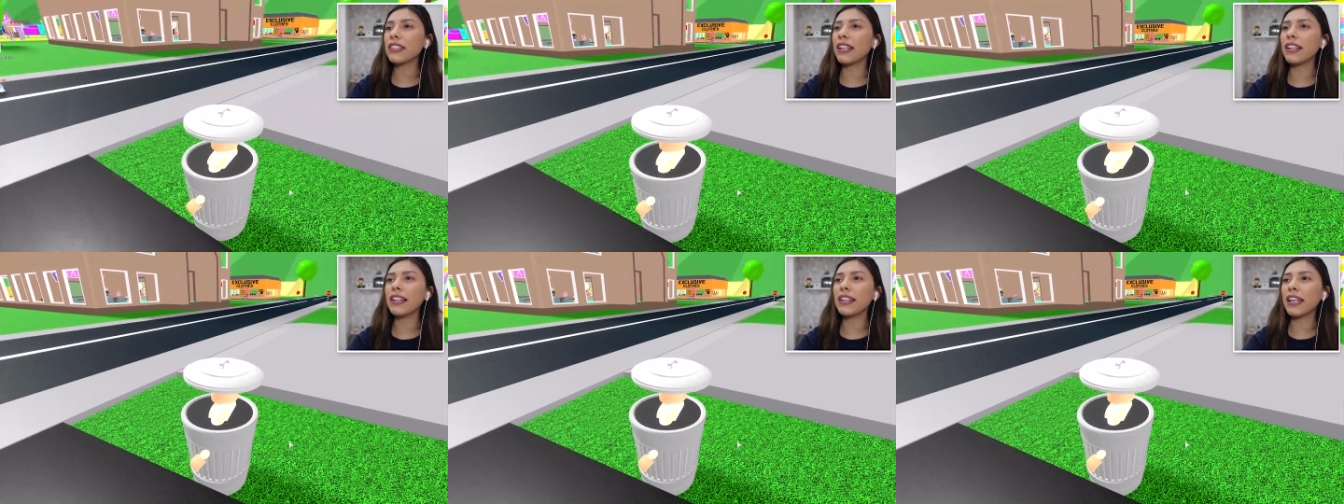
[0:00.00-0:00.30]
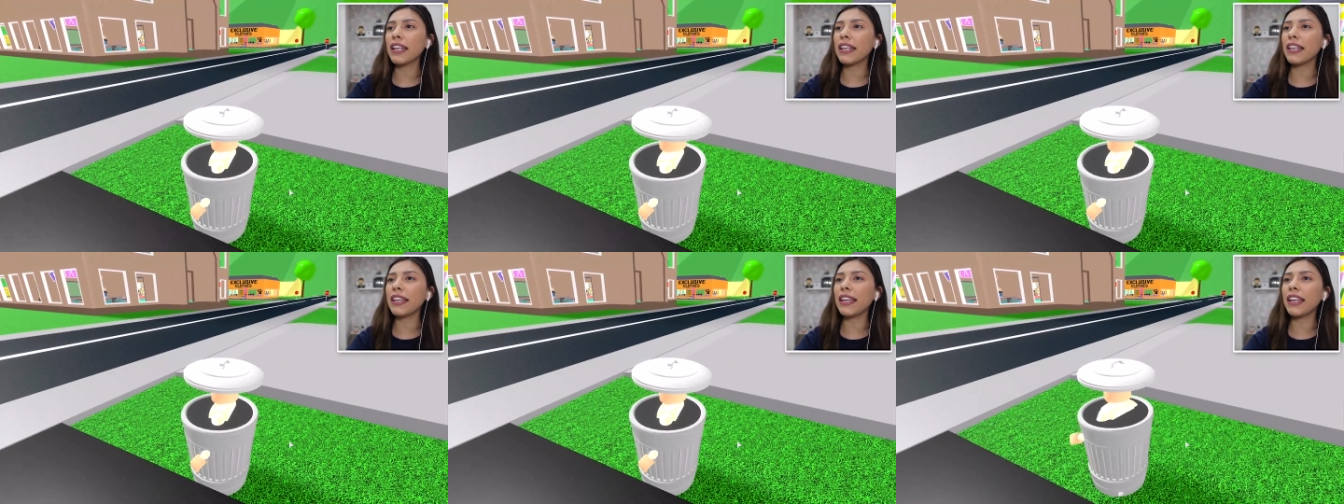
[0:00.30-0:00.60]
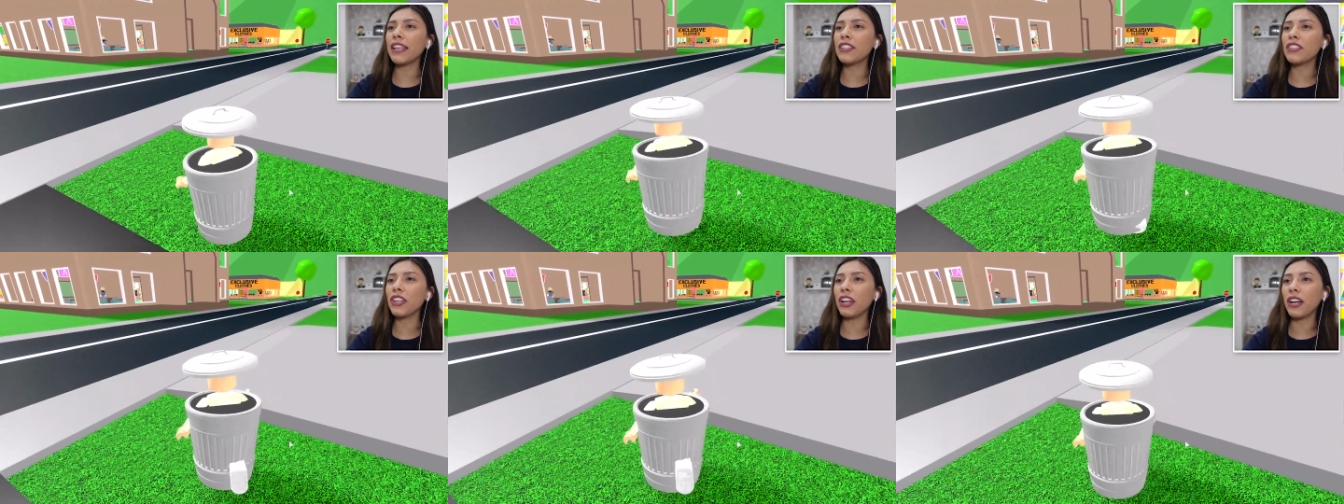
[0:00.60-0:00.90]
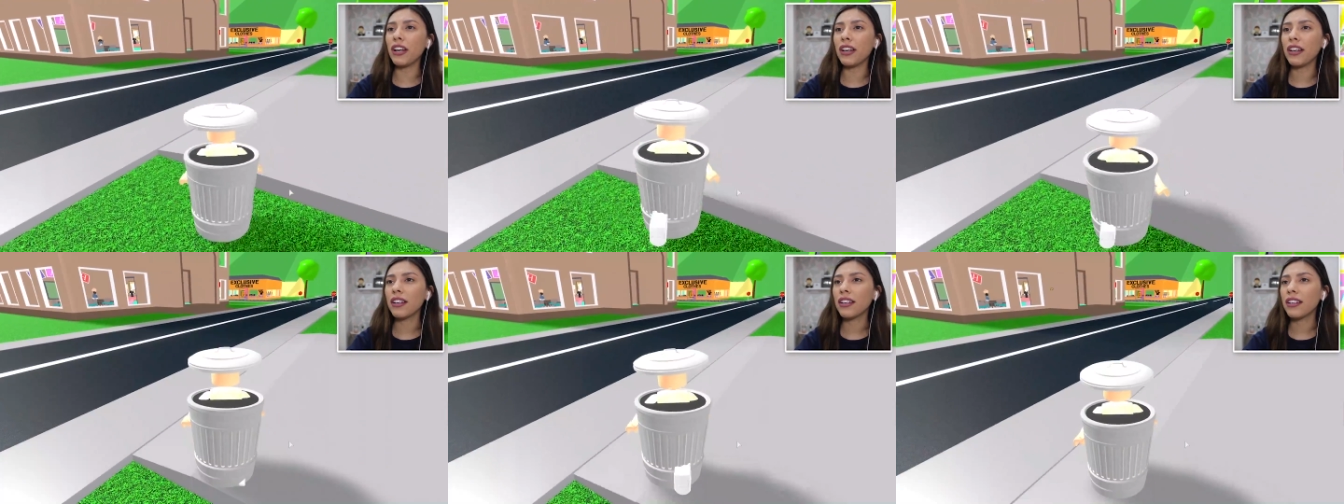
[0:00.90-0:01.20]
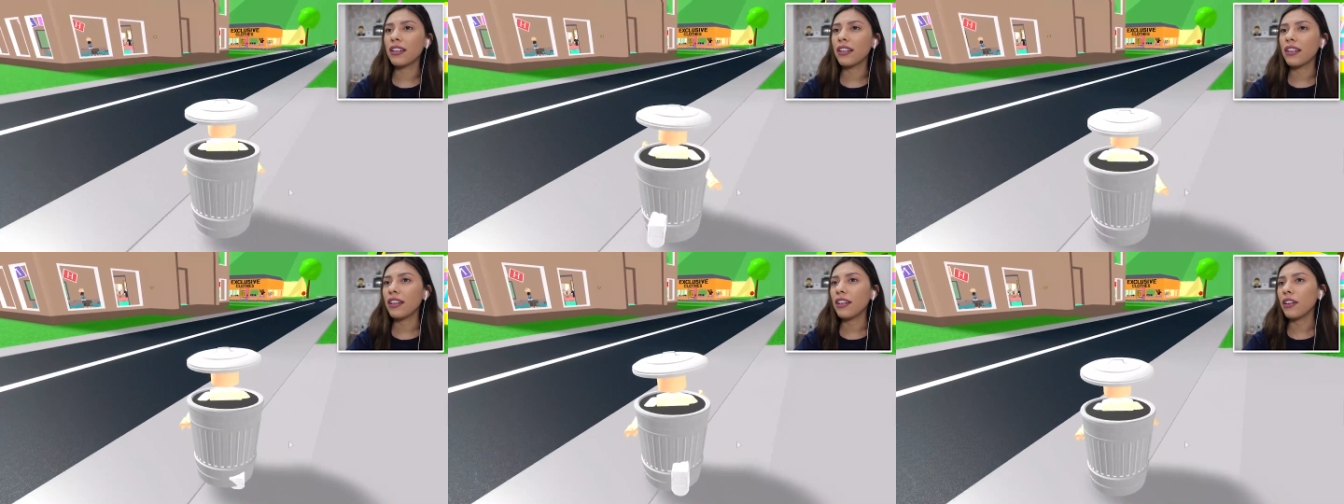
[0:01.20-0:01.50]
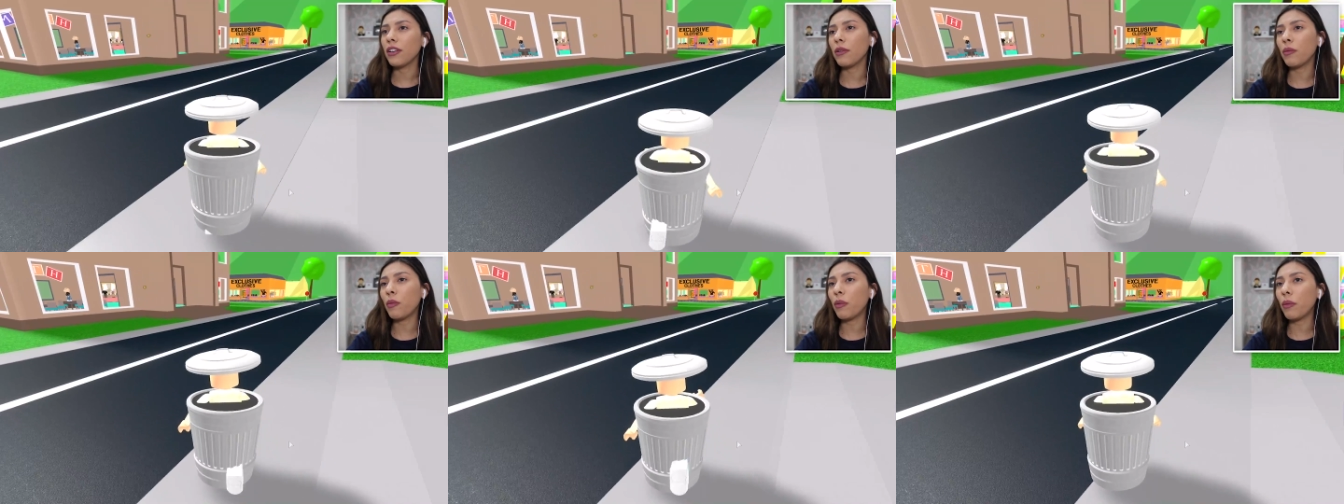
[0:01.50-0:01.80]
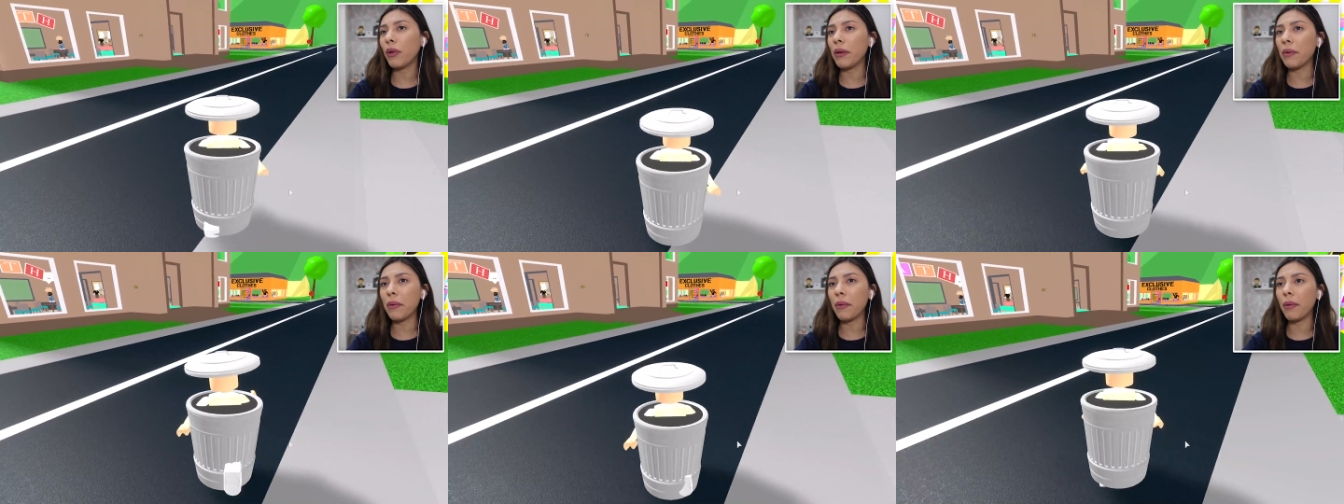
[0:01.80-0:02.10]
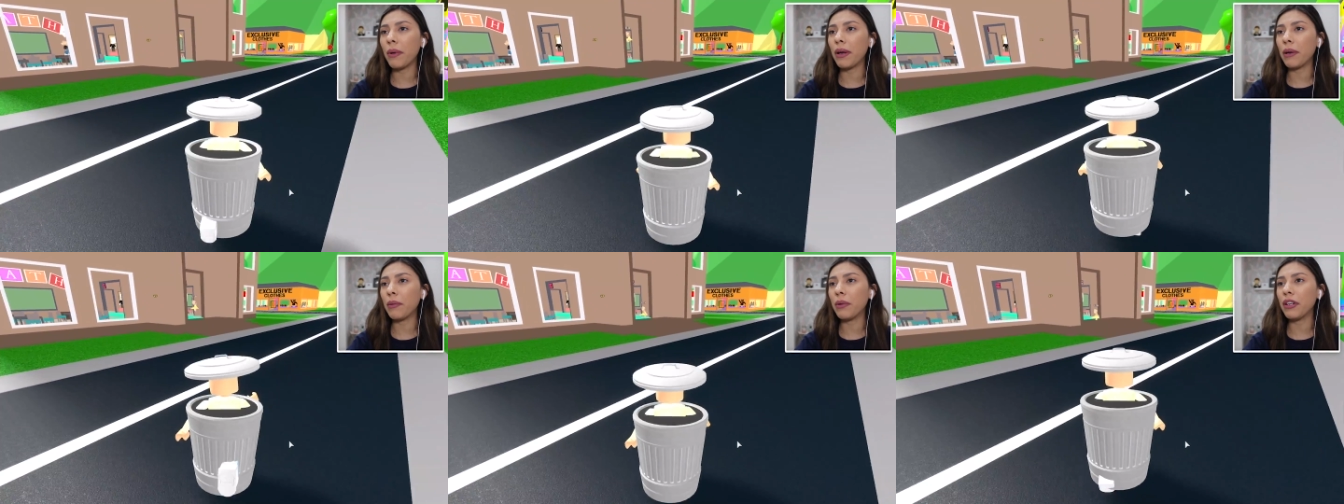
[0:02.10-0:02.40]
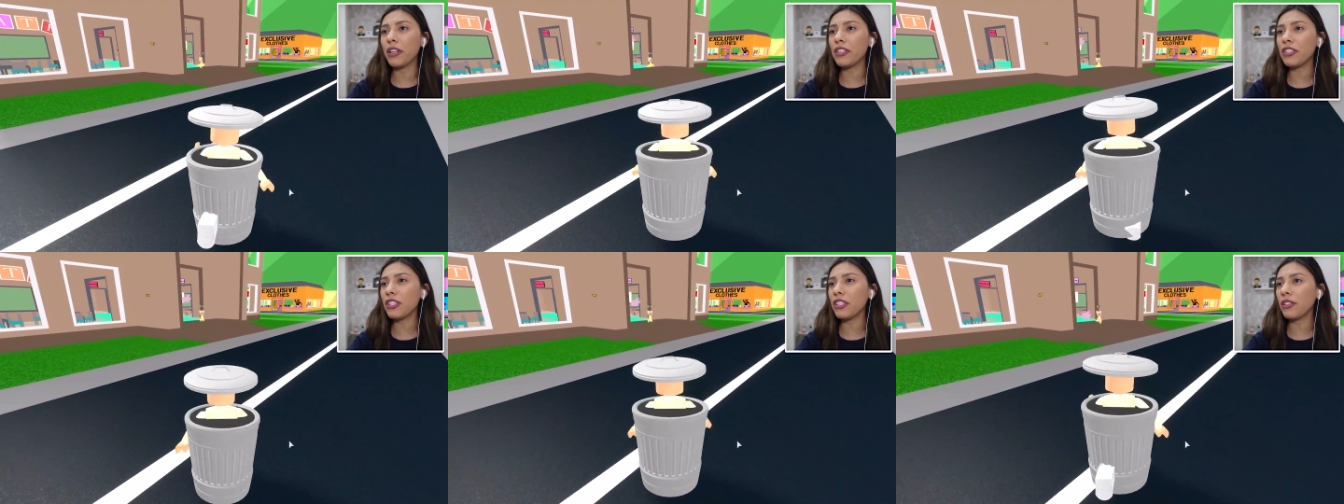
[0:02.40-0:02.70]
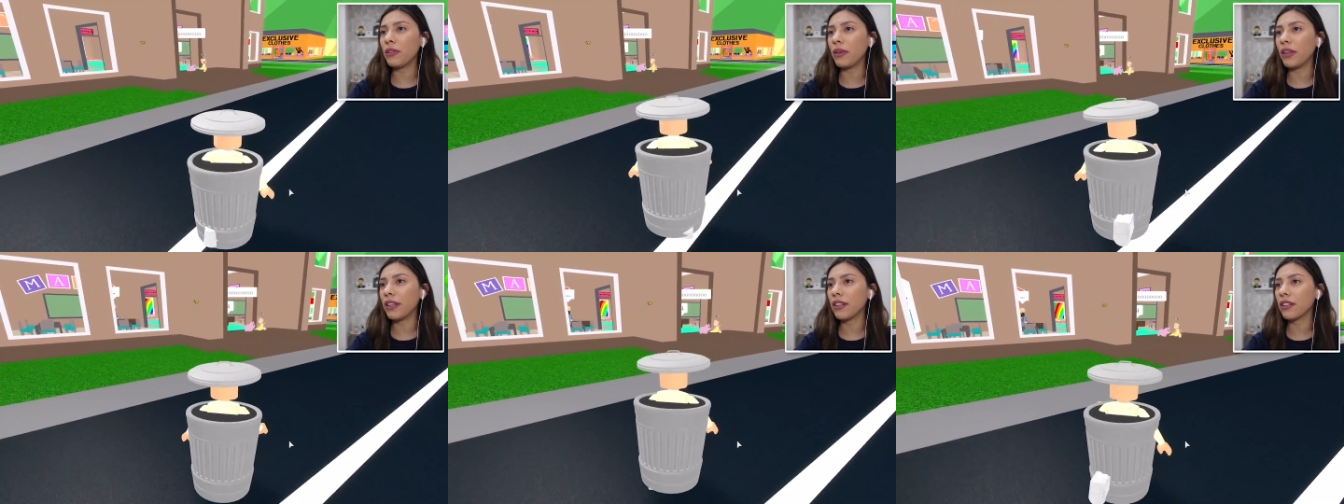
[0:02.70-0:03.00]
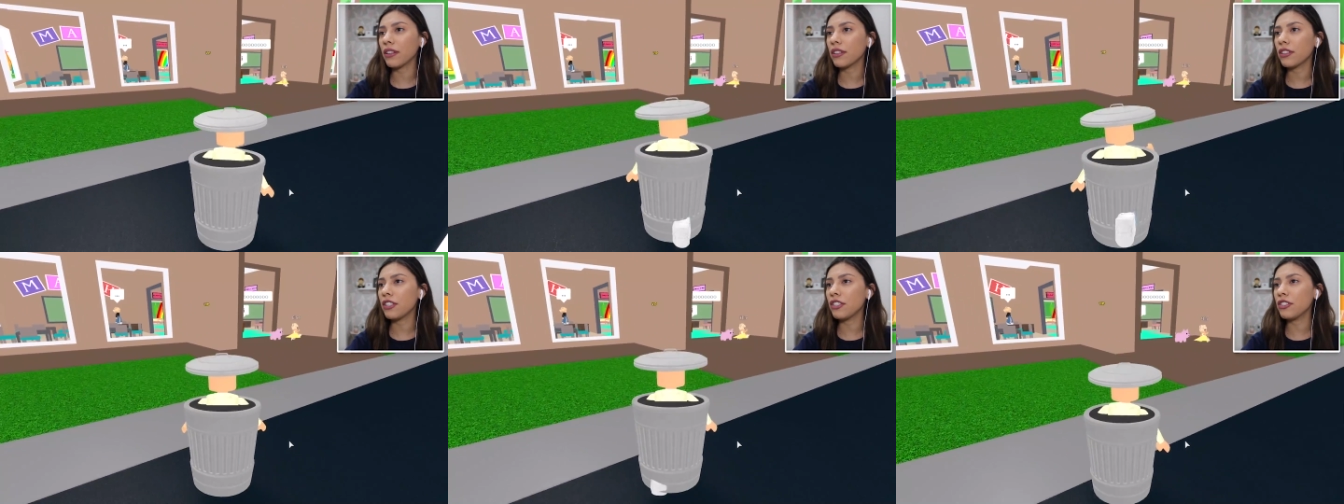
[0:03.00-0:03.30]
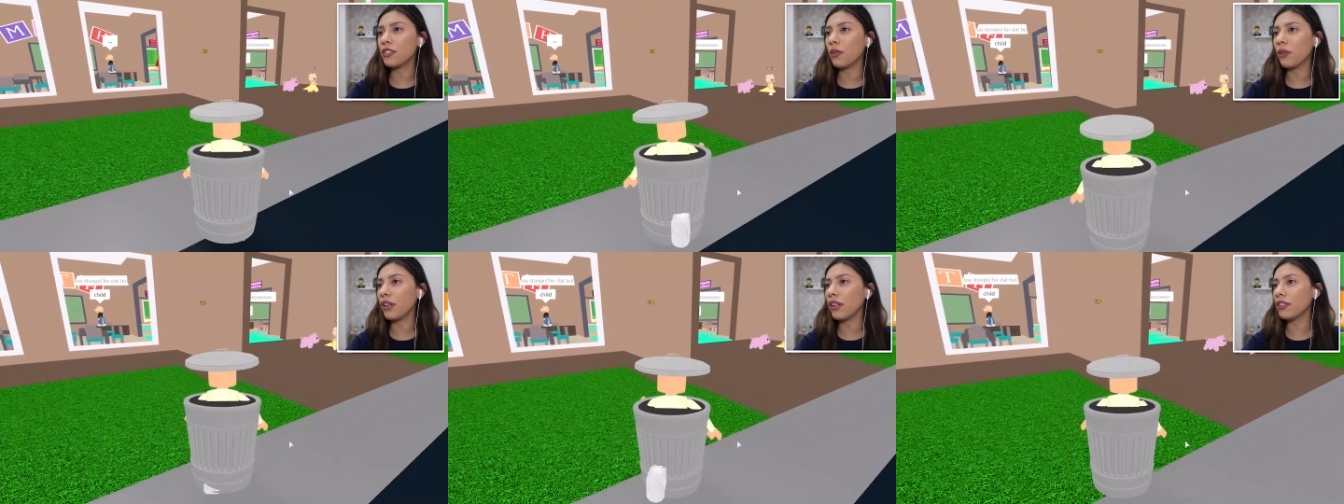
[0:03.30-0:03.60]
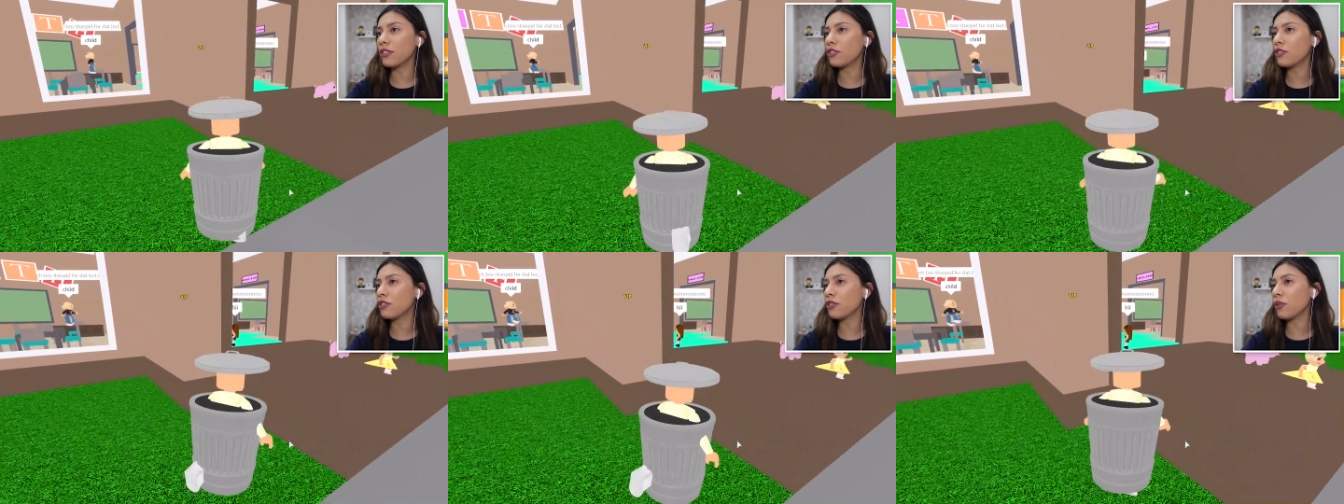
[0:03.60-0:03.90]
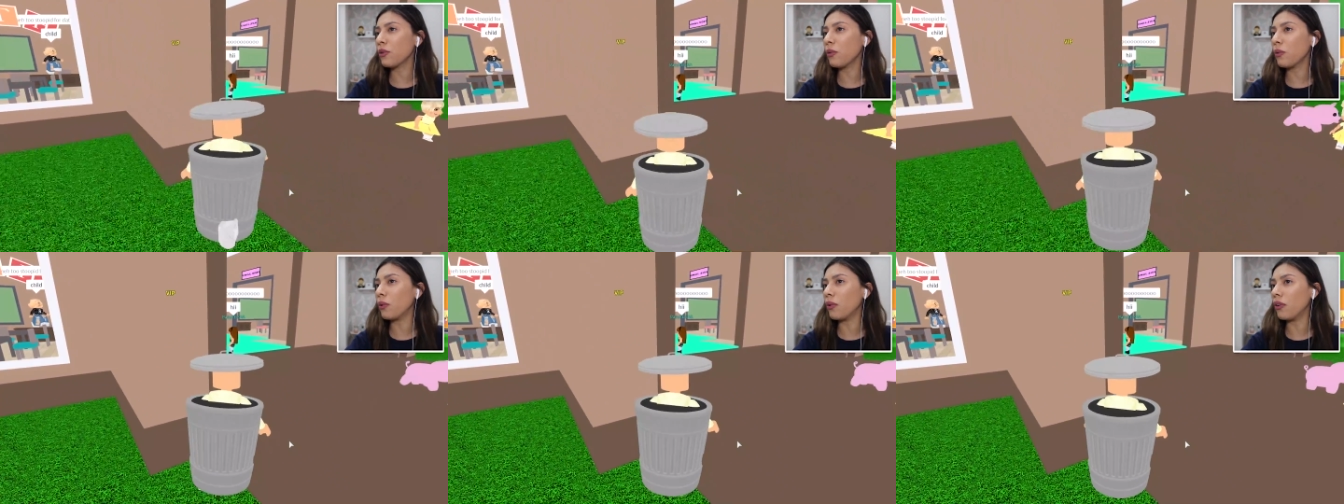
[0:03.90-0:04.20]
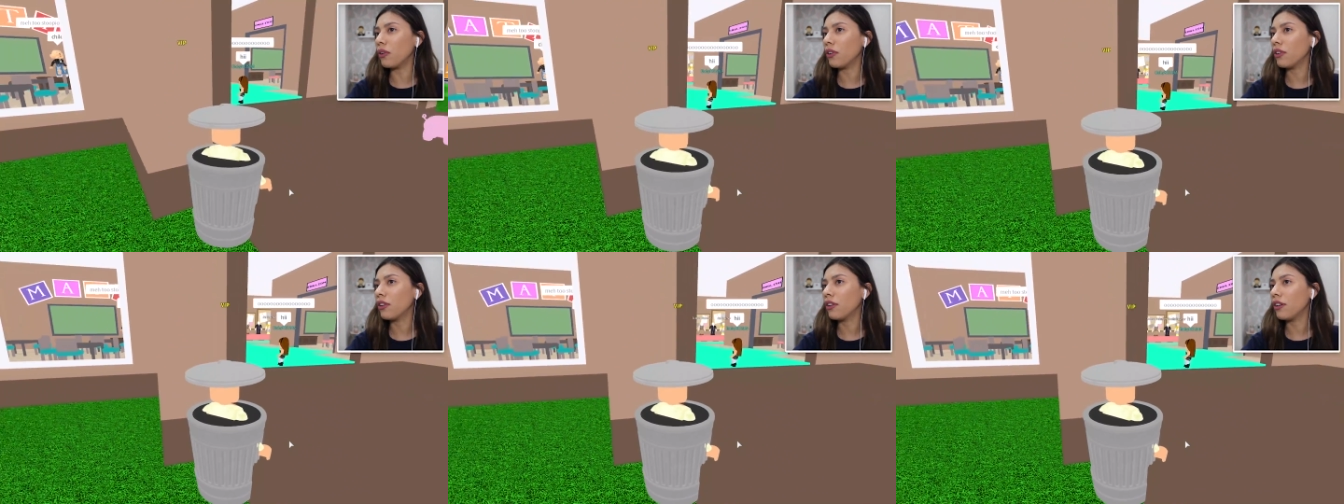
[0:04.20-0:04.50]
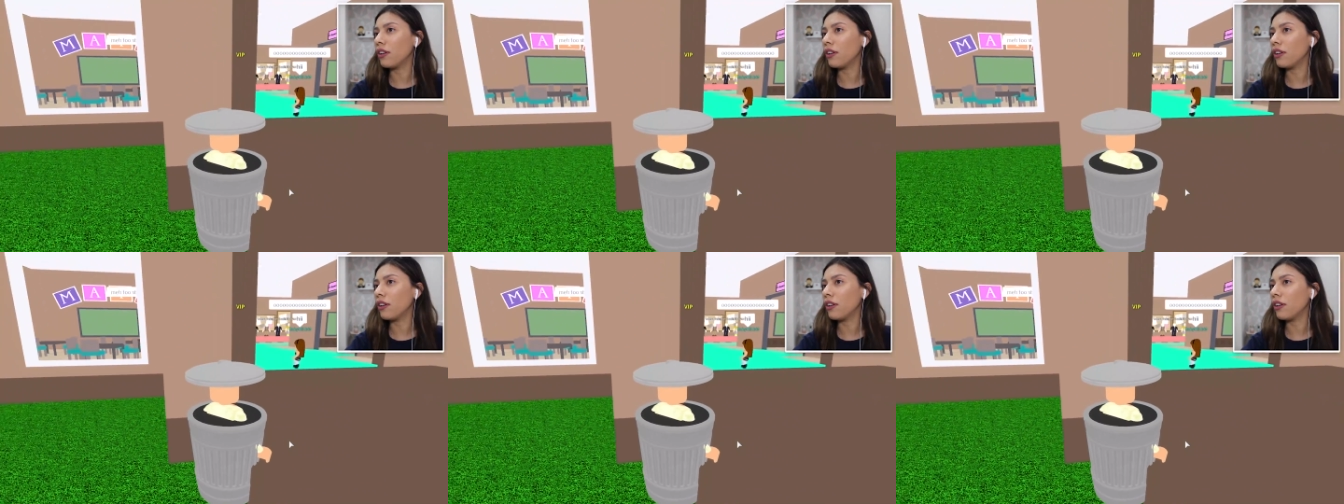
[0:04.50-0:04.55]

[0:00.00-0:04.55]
and then look at Keisha. Oh, wait, wait, wait, what is she doing? She's going into school.